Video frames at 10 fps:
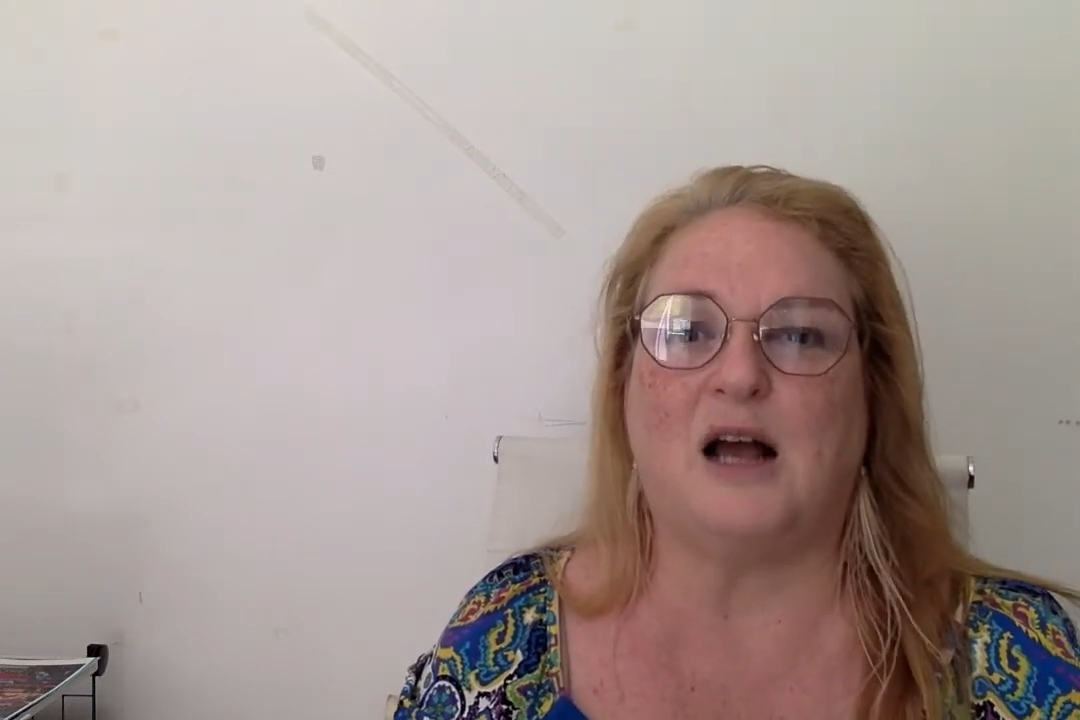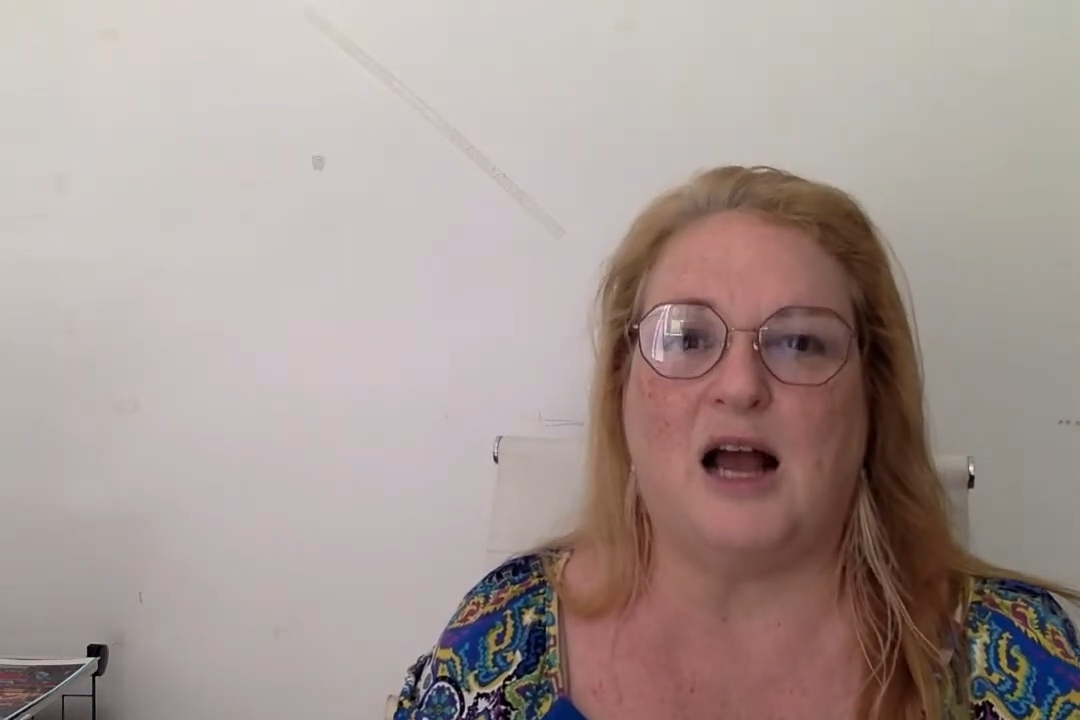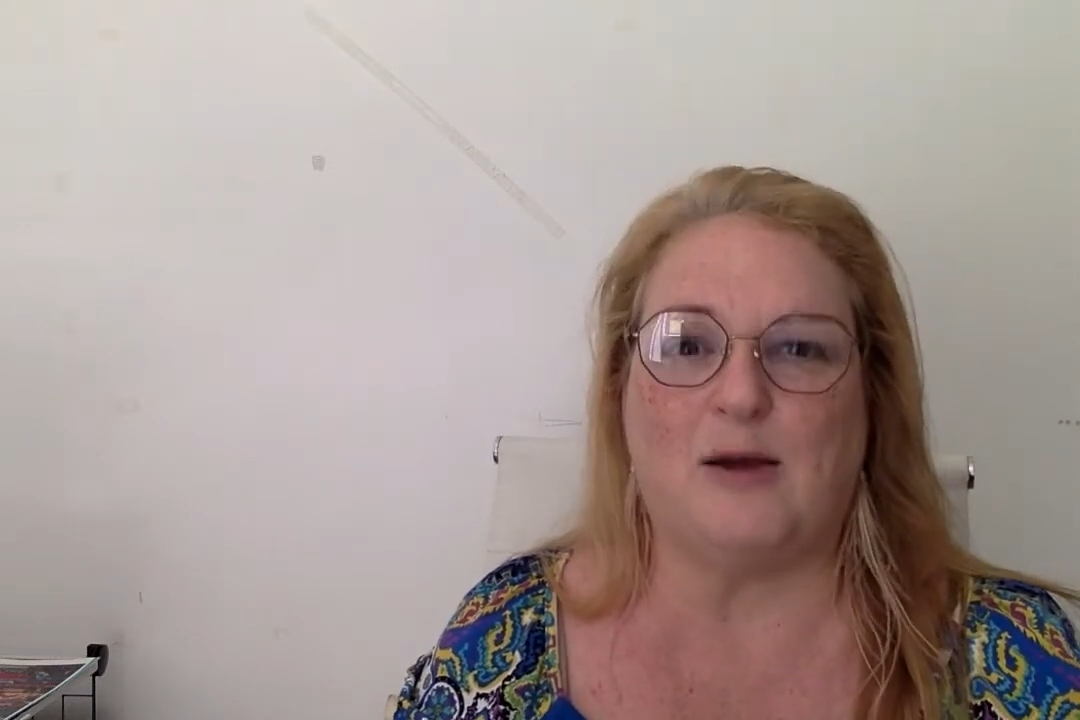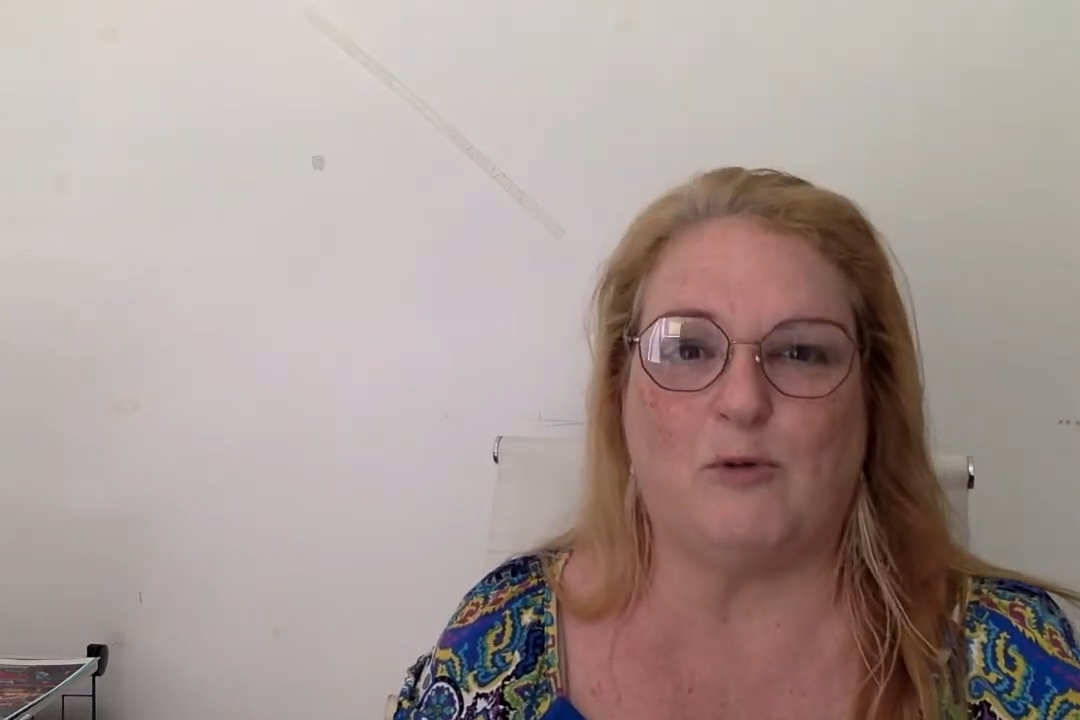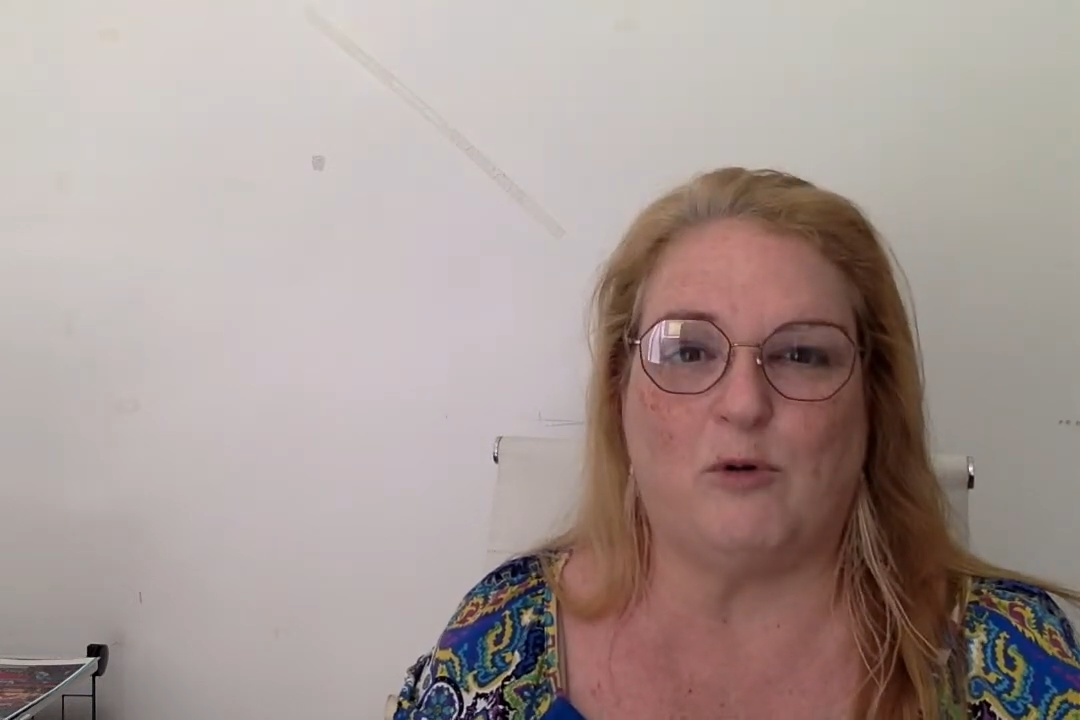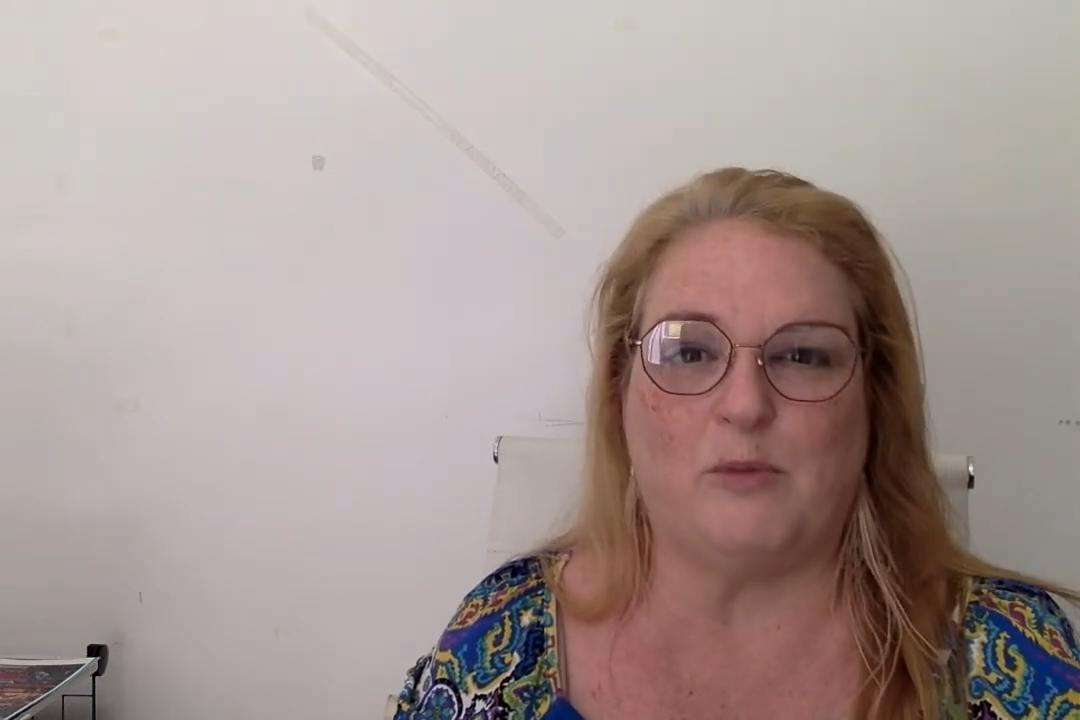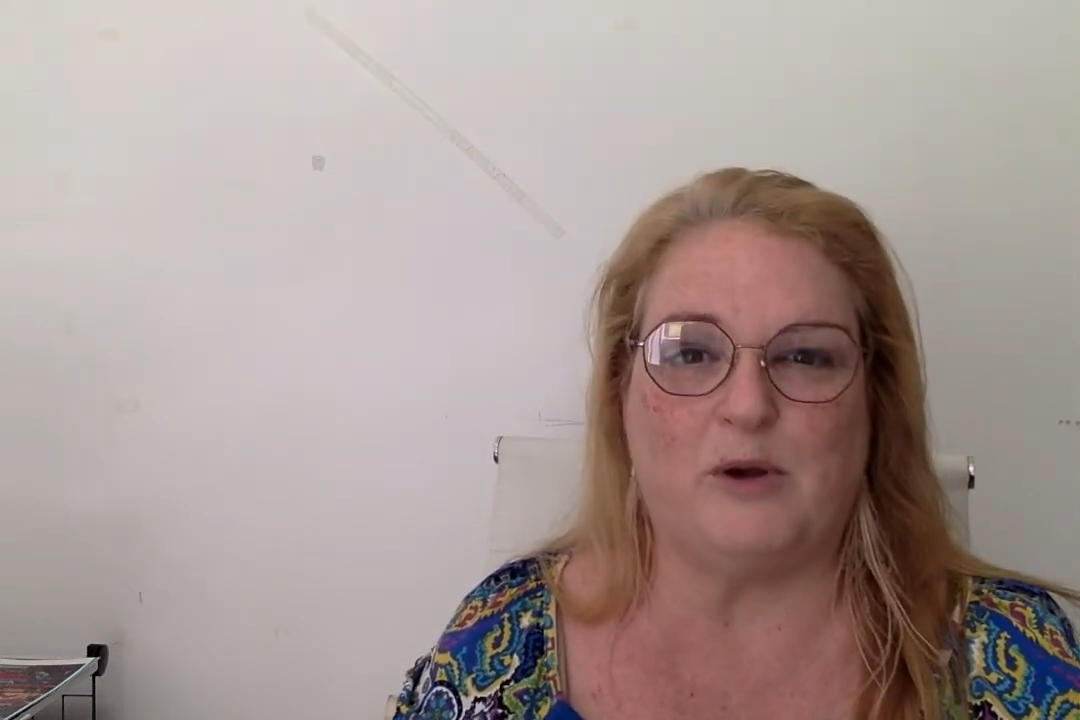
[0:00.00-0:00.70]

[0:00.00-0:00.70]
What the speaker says: eye roll